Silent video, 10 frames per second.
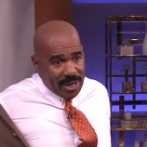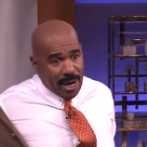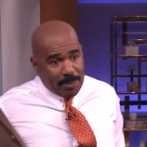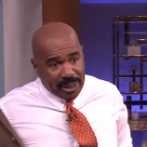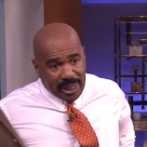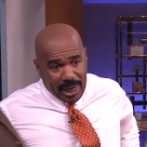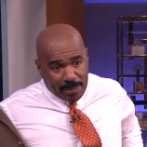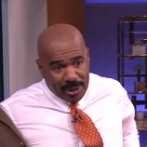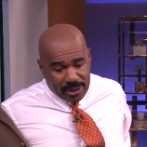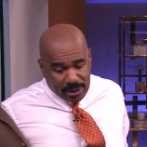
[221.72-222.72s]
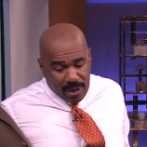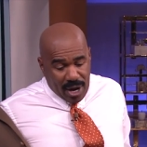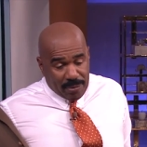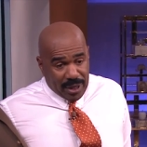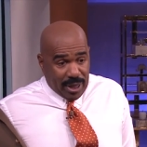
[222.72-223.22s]
I'm a gambler, so
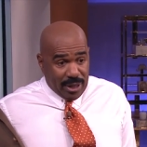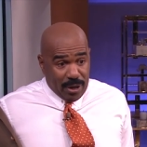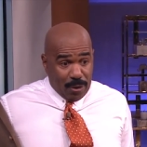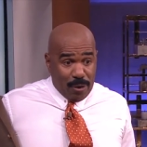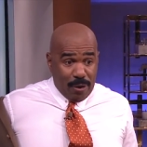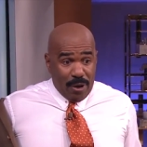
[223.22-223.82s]
I already know.